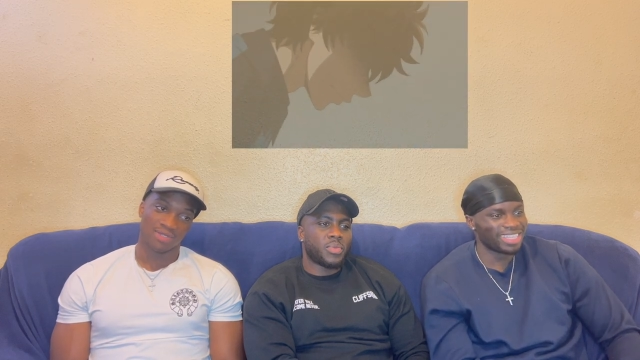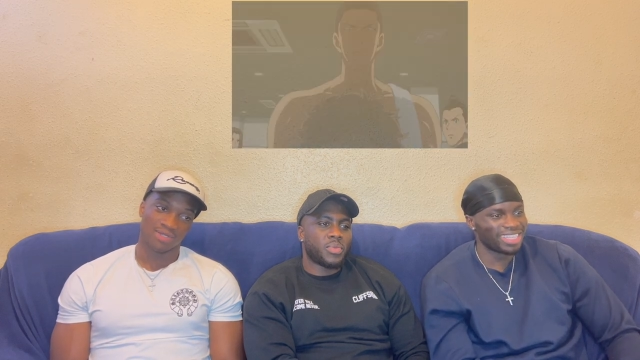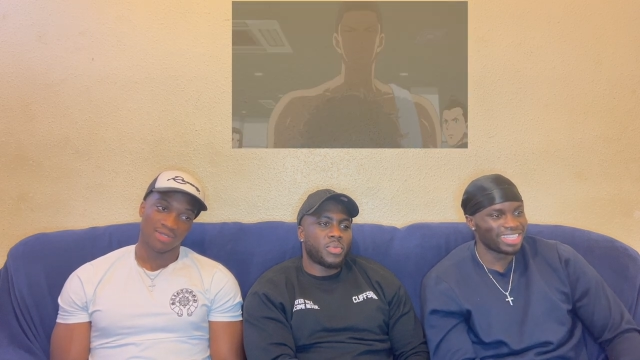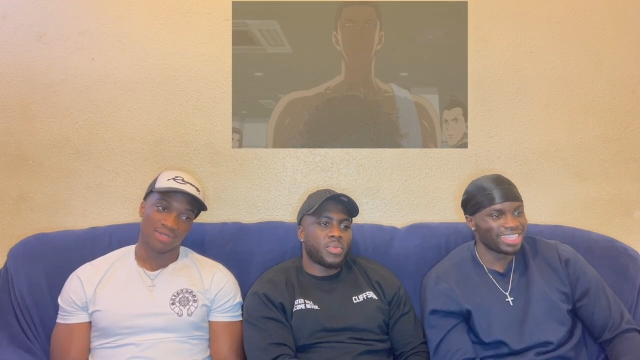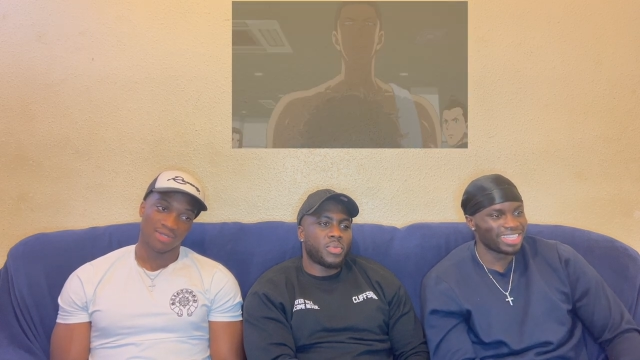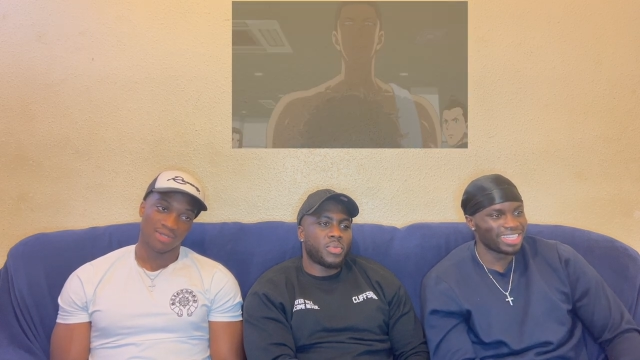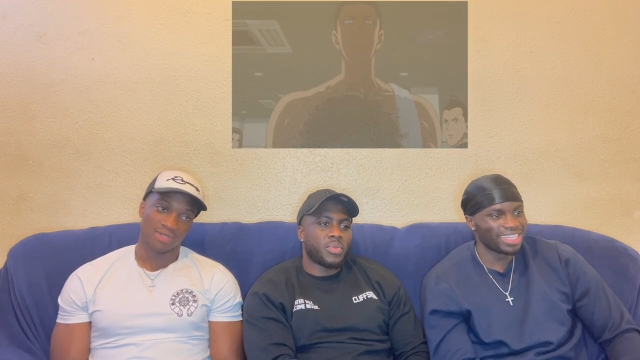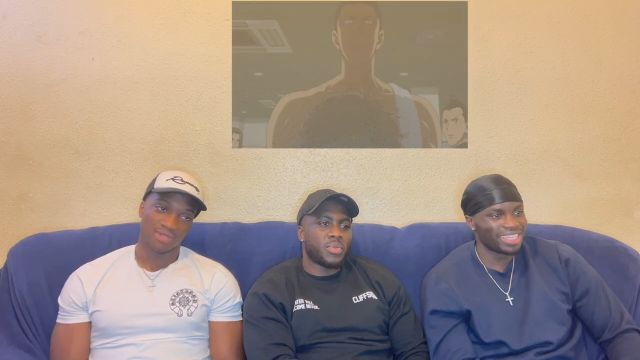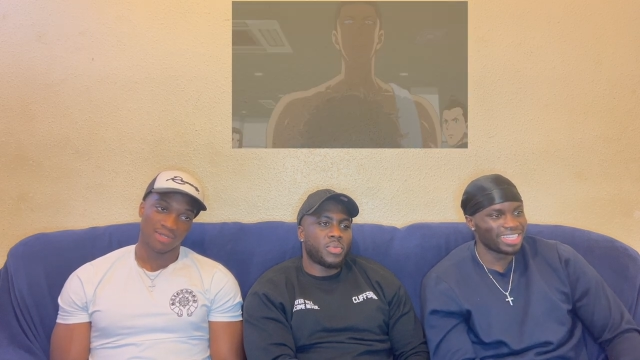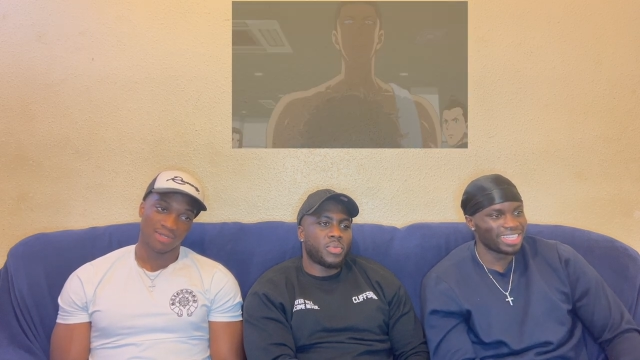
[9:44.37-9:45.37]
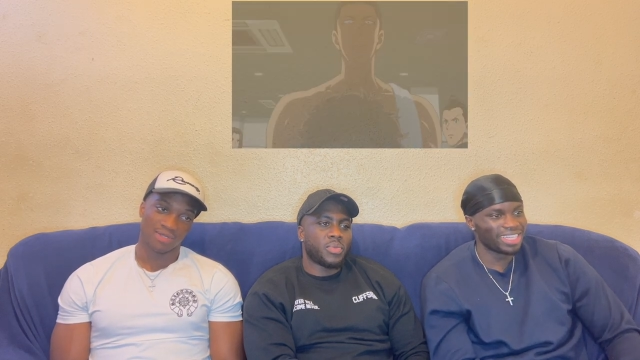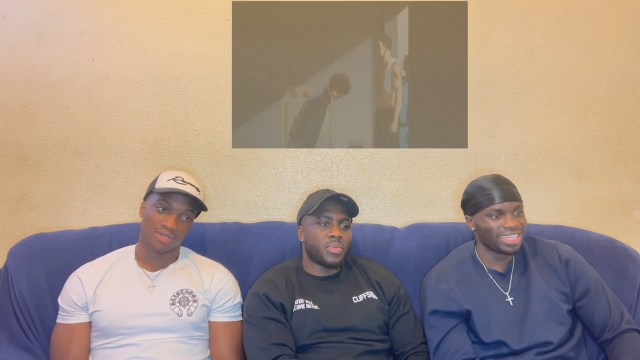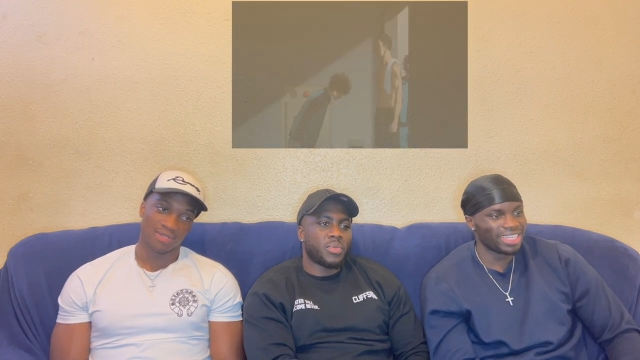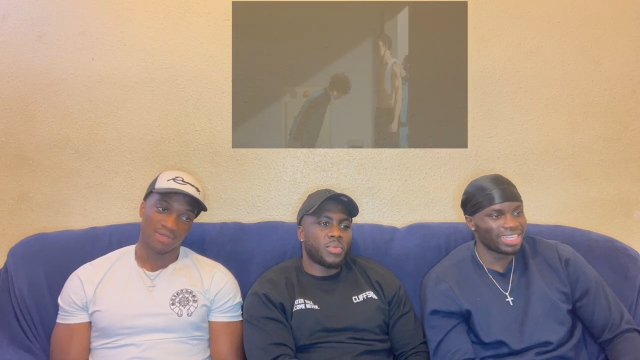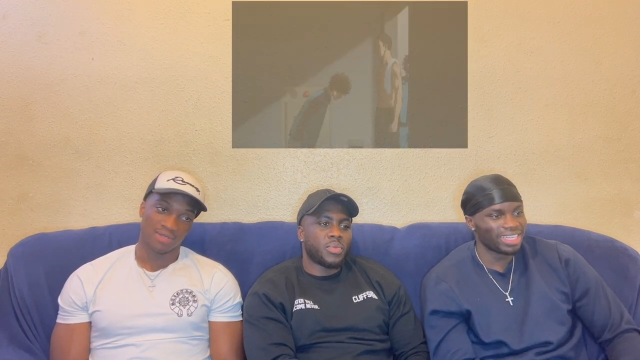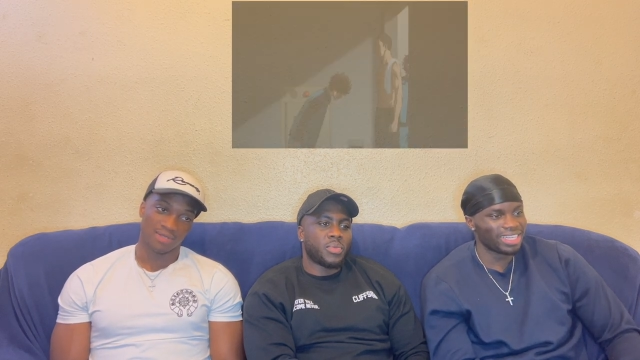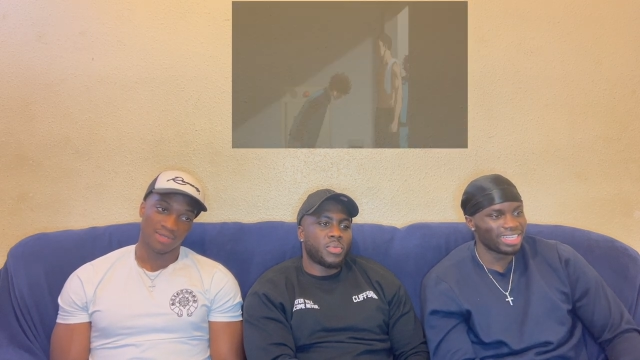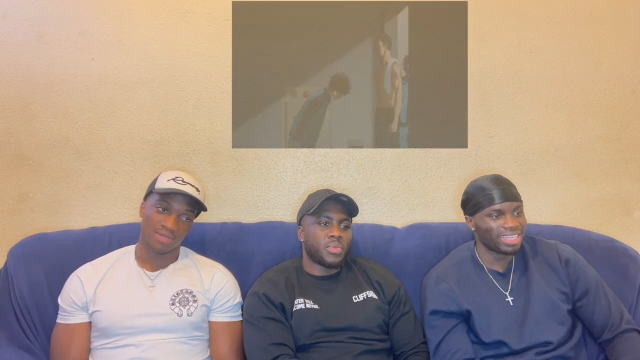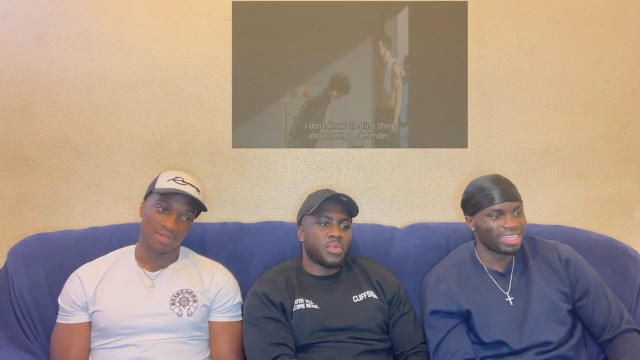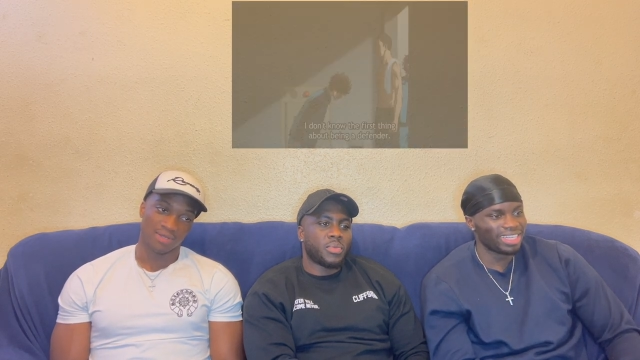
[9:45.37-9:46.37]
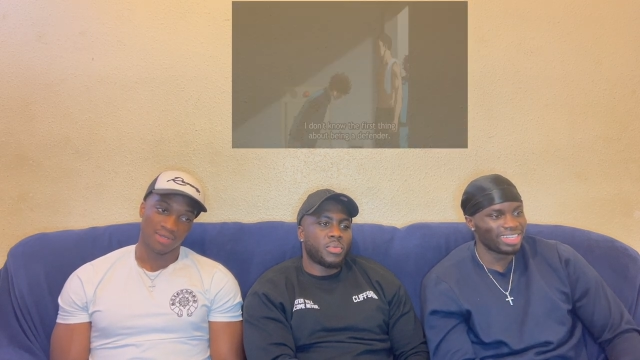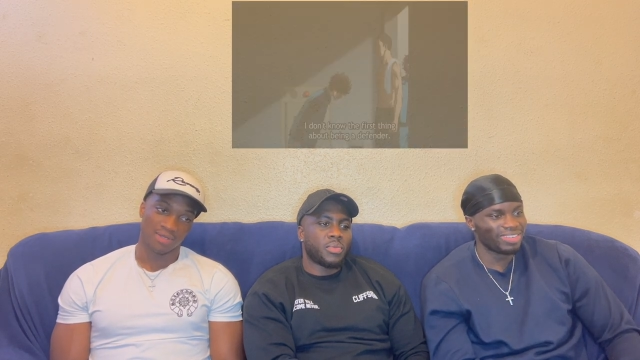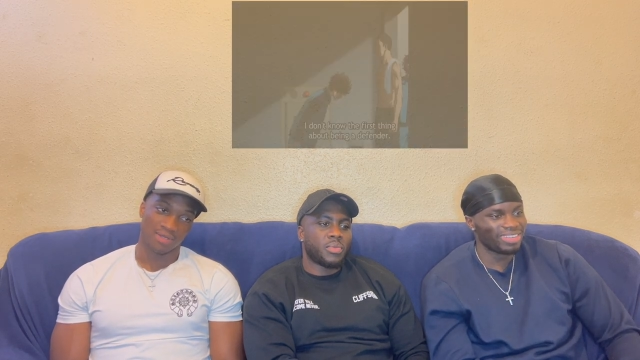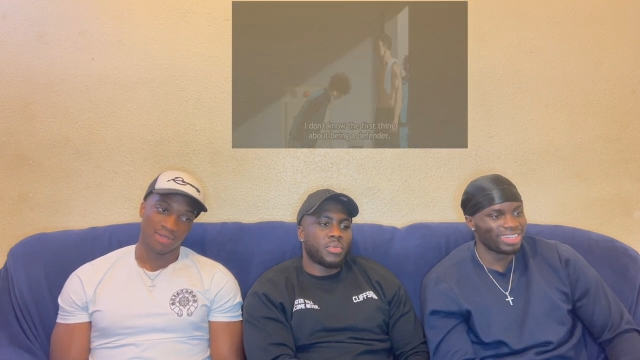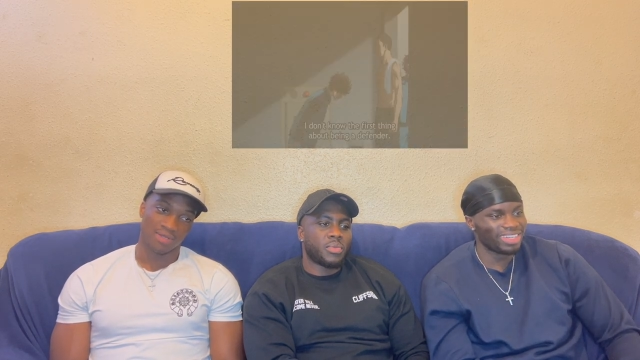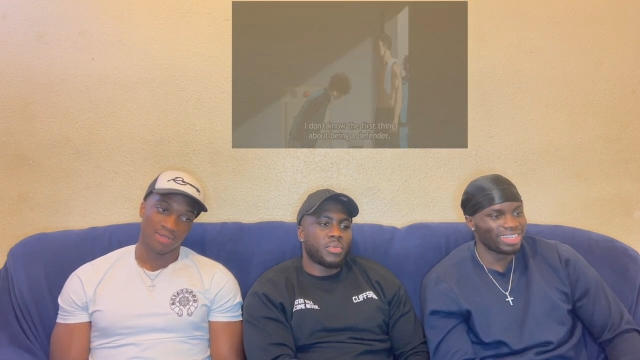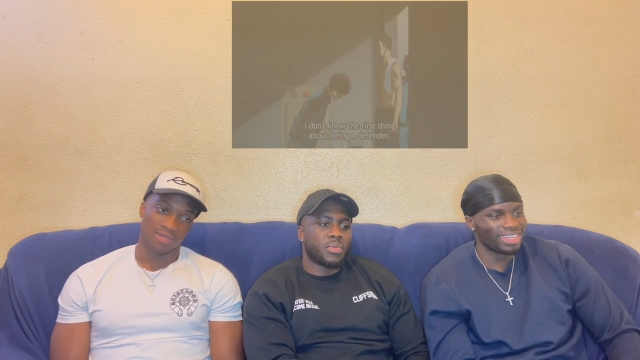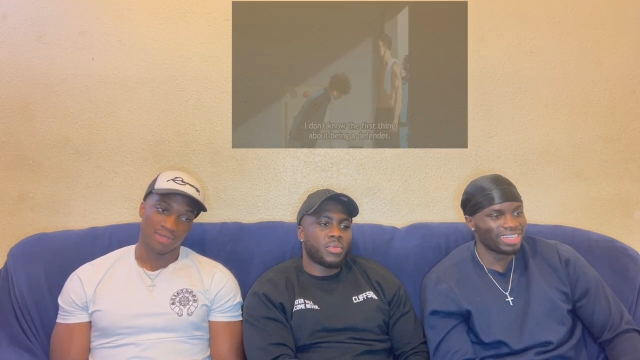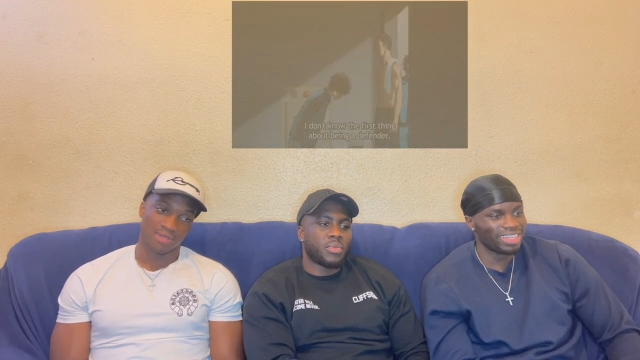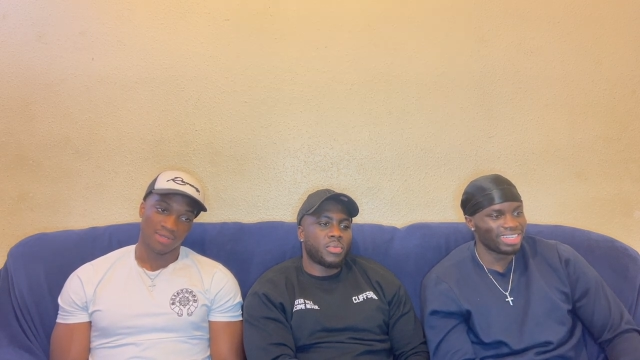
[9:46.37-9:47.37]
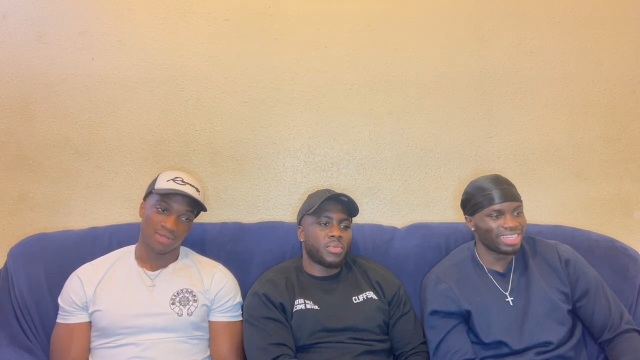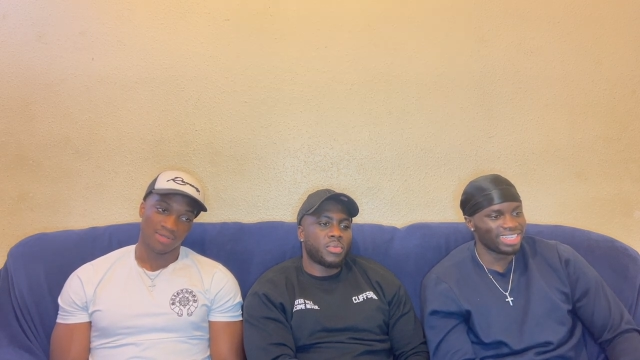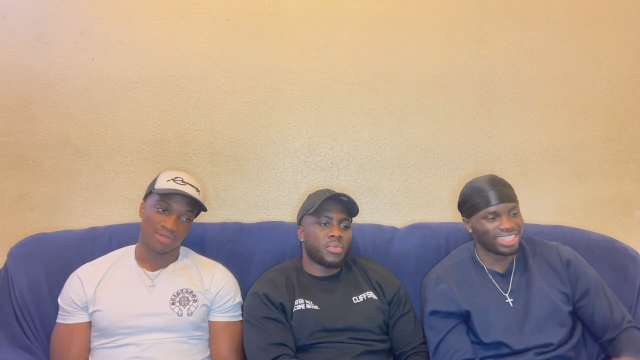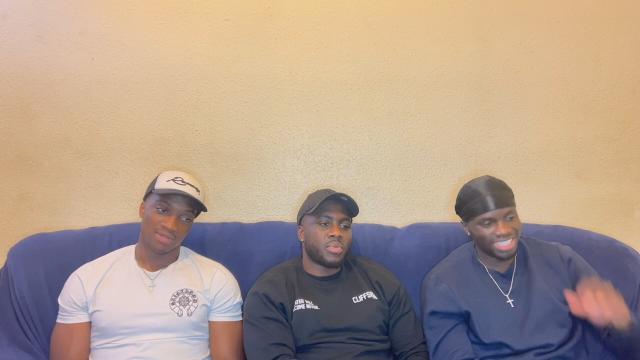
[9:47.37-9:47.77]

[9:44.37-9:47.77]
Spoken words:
Nothing is said.